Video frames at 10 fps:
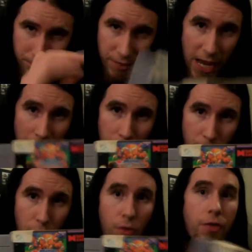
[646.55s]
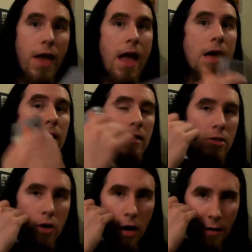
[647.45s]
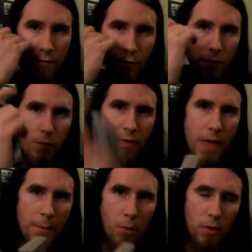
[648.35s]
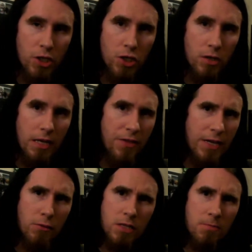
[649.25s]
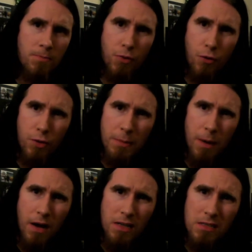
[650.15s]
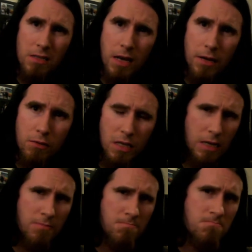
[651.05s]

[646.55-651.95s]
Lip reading: they had a booth, and I saw it with them originally. I think it was $30, and I was like,